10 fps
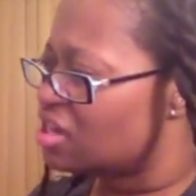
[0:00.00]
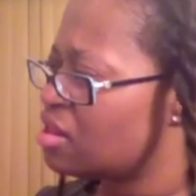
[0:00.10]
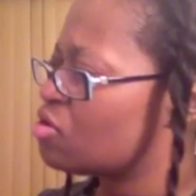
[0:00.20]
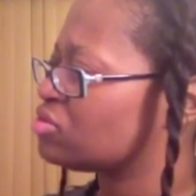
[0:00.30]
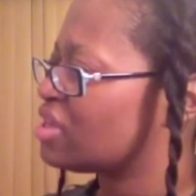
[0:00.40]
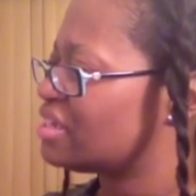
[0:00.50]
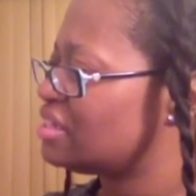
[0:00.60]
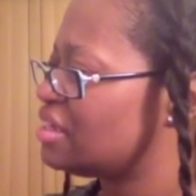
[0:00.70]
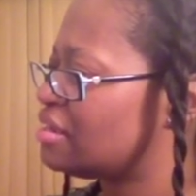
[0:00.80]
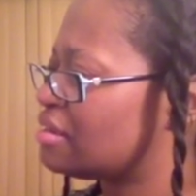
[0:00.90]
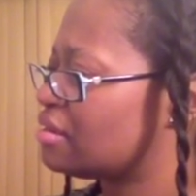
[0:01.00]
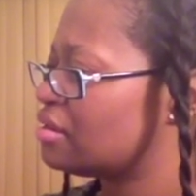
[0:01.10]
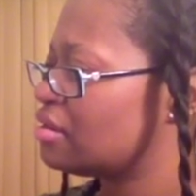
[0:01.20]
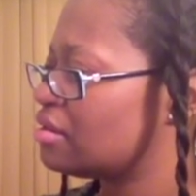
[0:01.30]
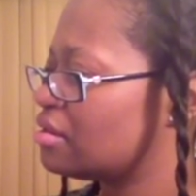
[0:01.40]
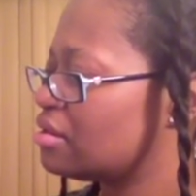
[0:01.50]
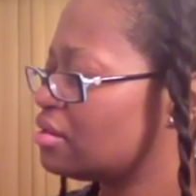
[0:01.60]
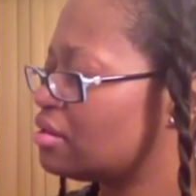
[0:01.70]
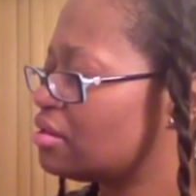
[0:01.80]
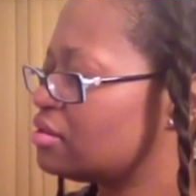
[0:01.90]
closed at 10.
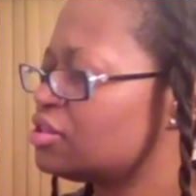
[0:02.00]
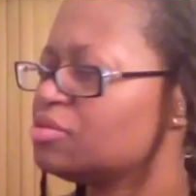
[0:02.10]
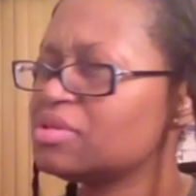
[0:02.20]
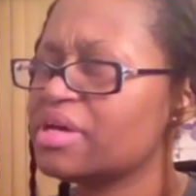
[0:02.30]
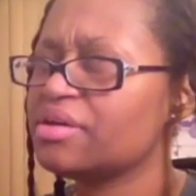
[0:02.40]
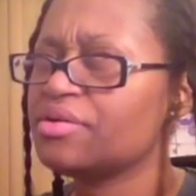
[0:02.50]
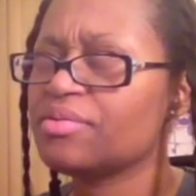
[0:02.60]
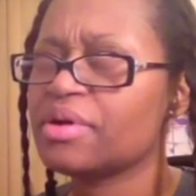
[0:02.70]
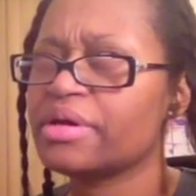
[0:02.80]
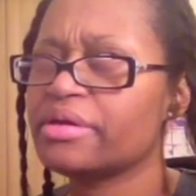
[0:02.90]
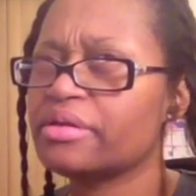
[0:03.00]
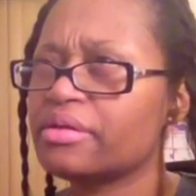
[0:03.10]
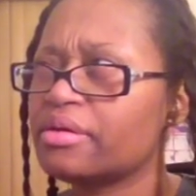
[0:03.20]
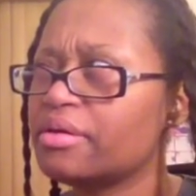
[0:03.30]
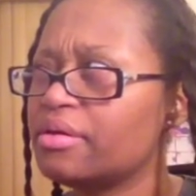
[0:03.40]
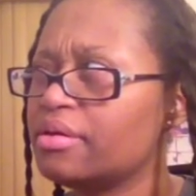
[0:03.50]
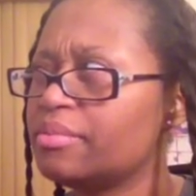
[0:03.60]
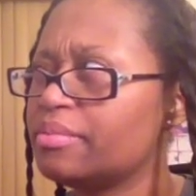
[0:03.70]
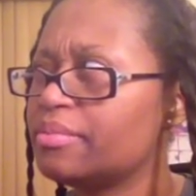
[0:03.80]
She was like, You're right. Um,